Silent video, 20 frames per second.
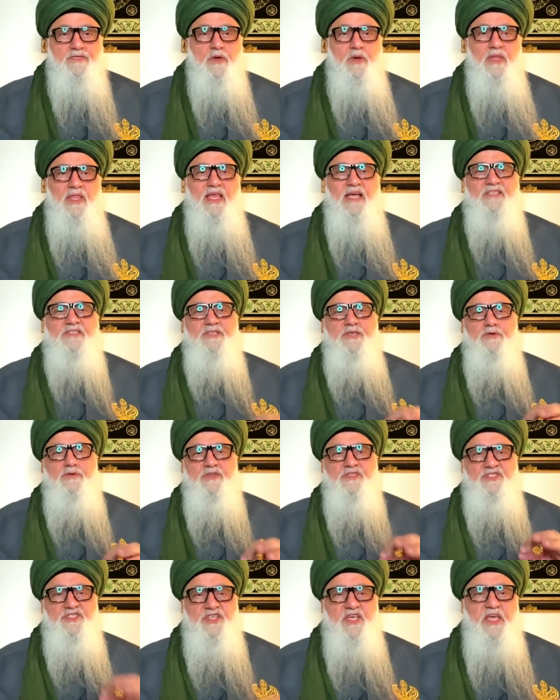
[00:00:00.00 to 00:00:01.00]
So unless you
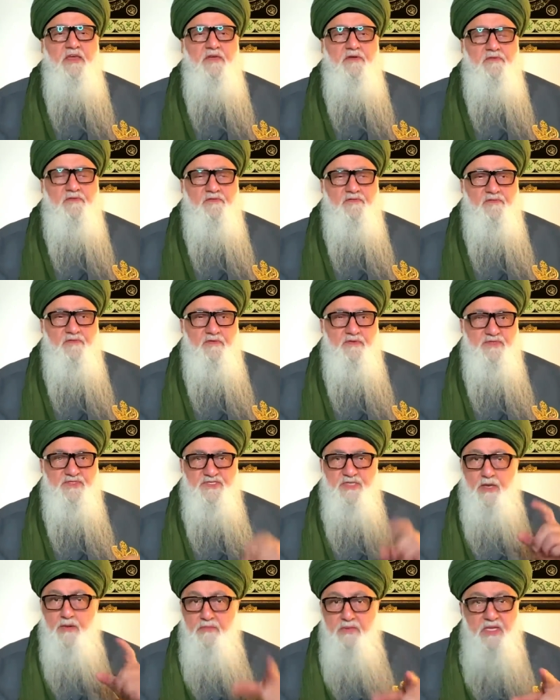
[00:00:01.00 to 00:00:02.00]
achieve
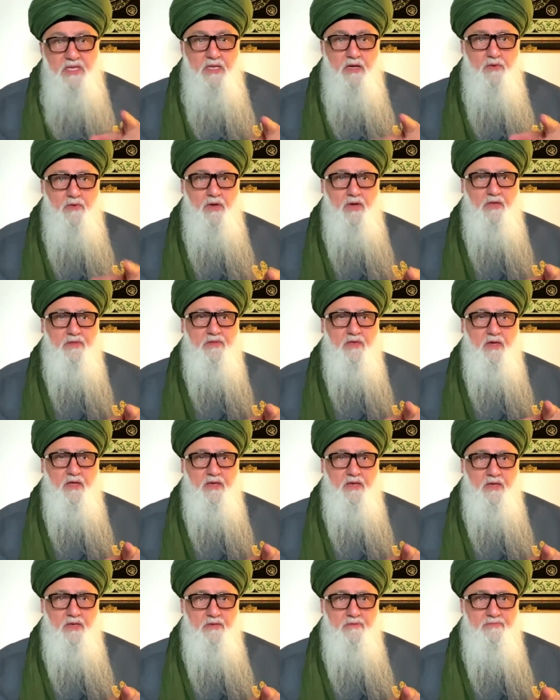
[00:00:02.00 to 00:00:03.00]
samina wa
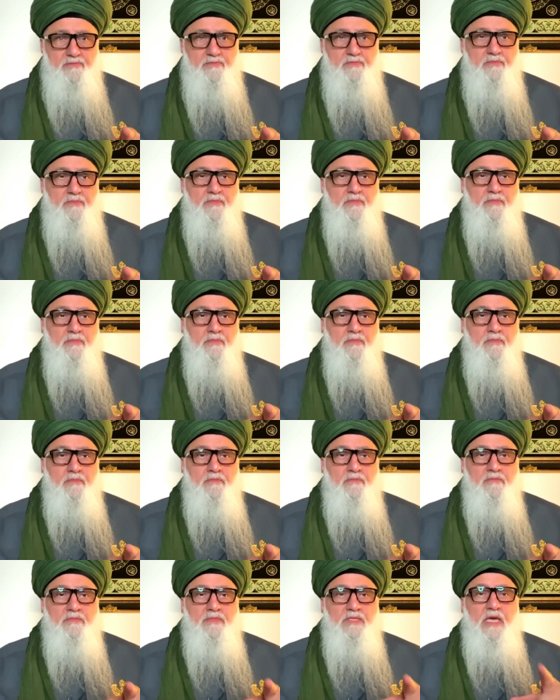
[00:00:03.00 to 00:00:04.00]
atana,
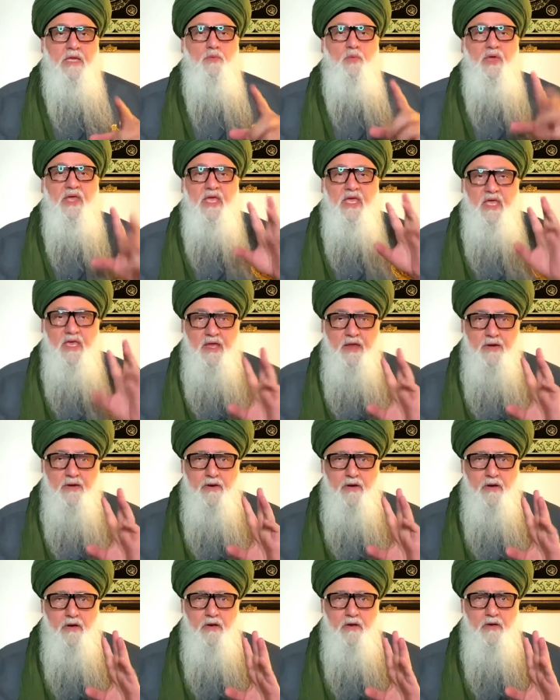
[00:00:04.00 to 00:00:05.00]
that we
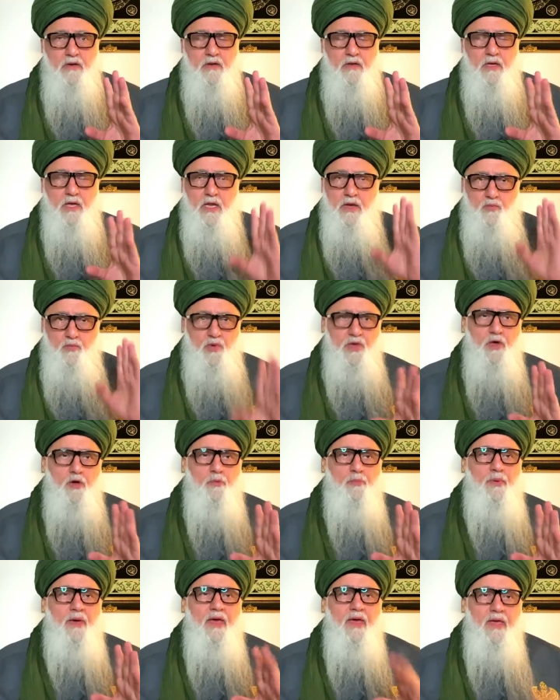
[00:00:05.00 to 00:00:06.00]
hear and we
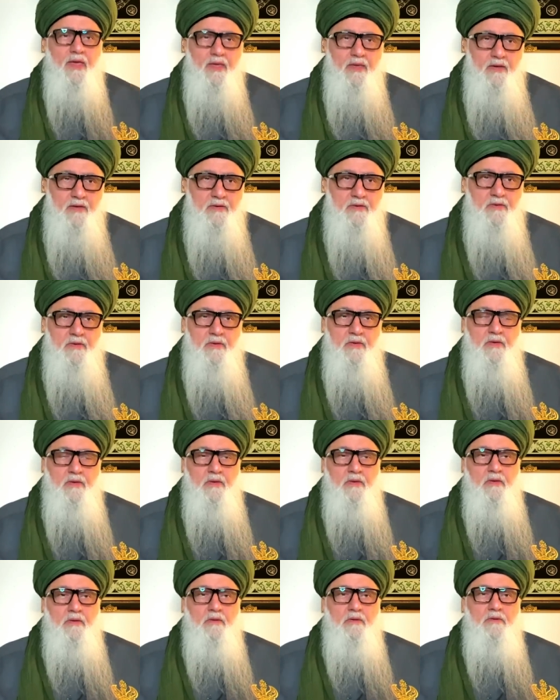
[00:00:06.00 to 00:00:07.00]
obey,
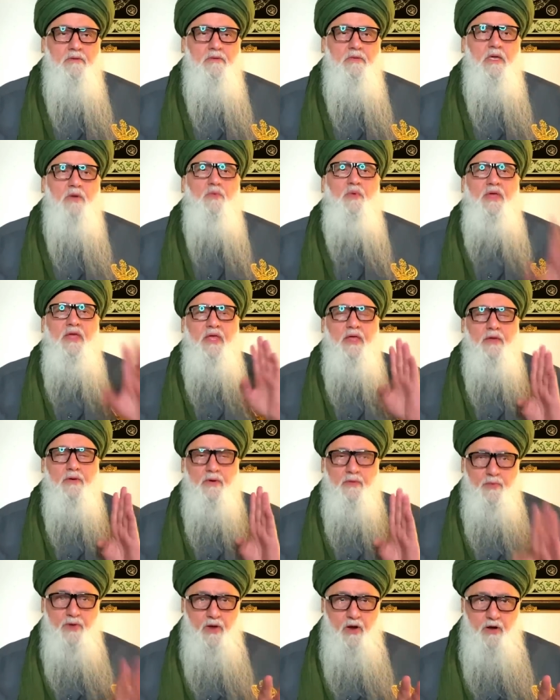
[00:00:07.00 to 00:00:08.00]
not we
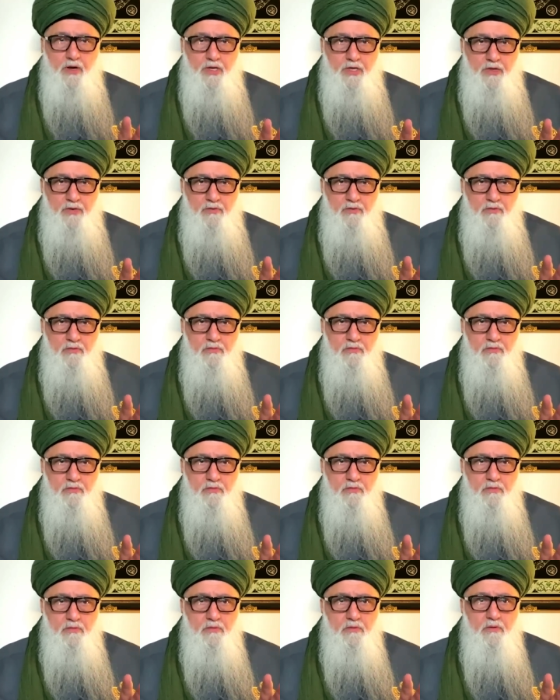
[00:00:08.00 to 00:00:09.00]
hear and we argue,
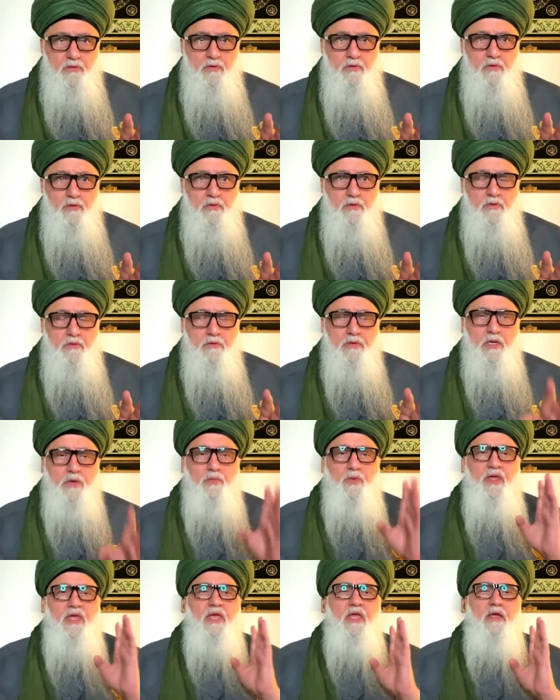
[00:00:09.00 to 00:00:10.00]
not
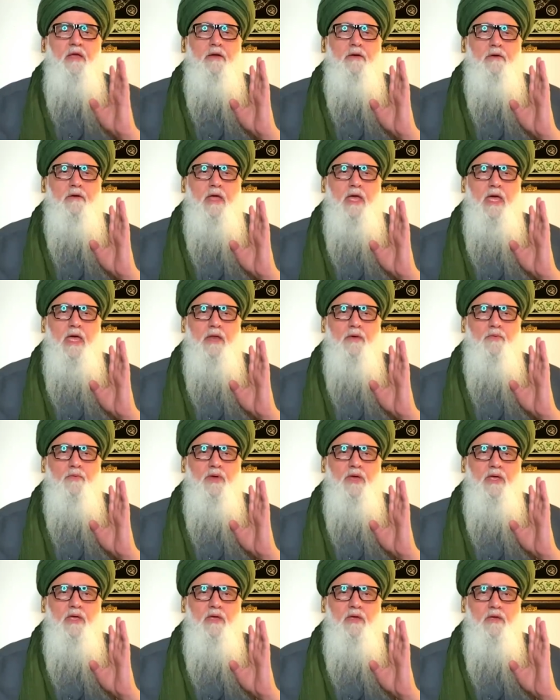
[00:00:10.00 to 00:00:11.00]
we hear and
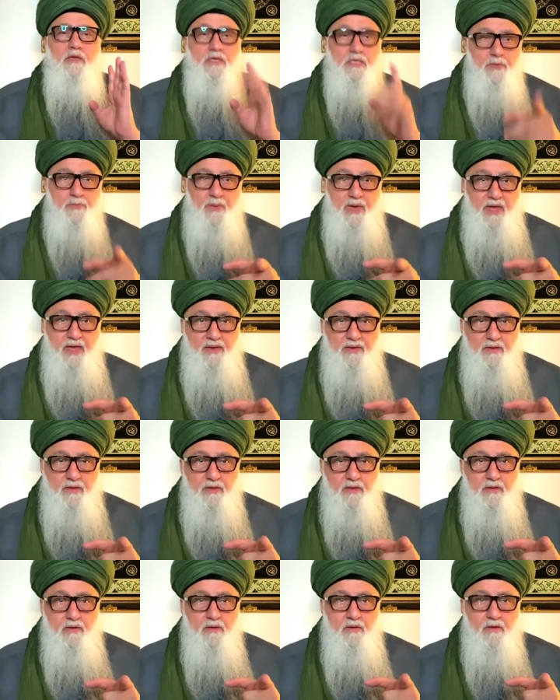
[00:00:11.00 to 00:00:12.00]
we debate,
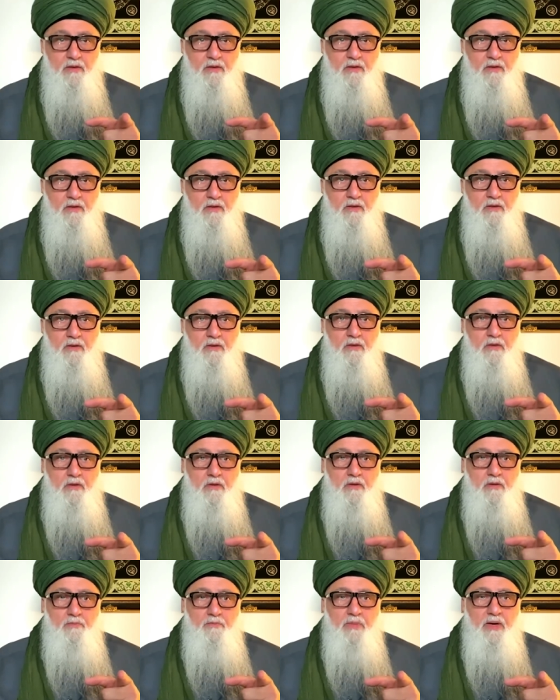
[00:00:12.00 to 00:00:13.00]

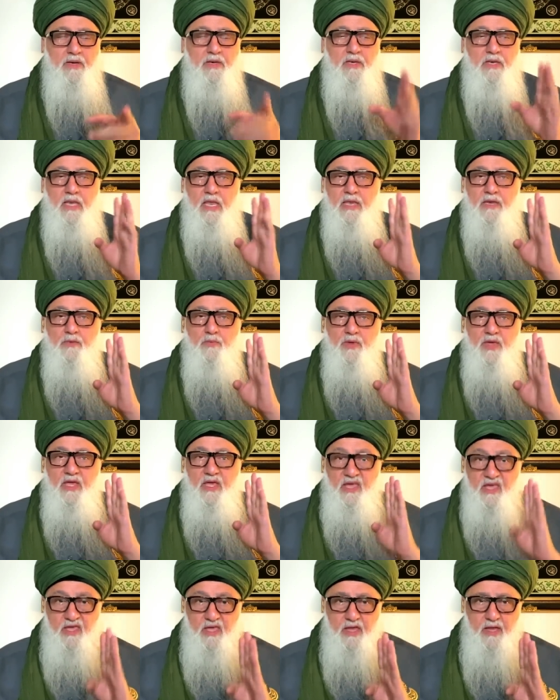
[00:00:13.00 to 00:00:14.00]
but that we
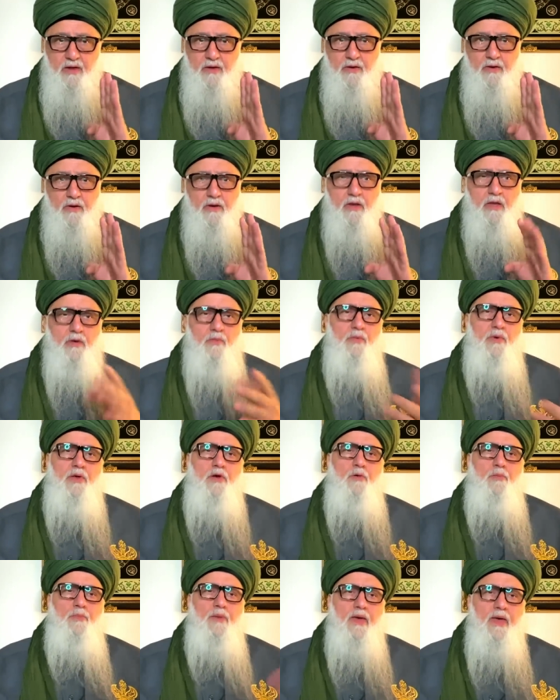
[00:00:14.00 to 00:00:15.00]
hear and we
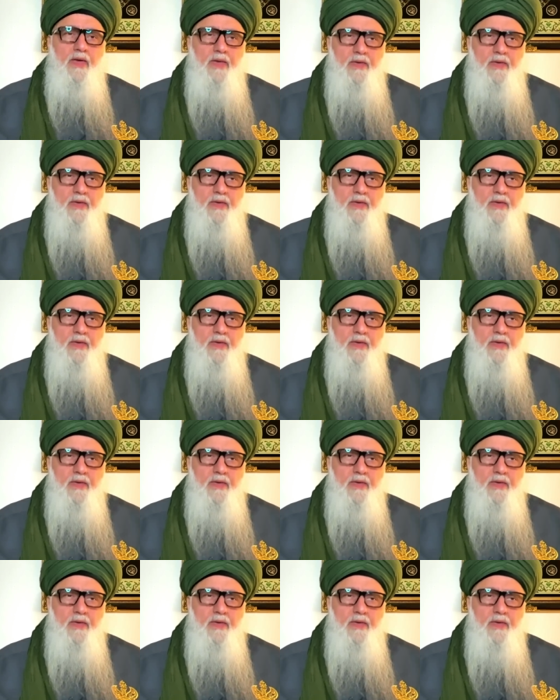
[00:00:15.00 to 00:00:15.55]
obey.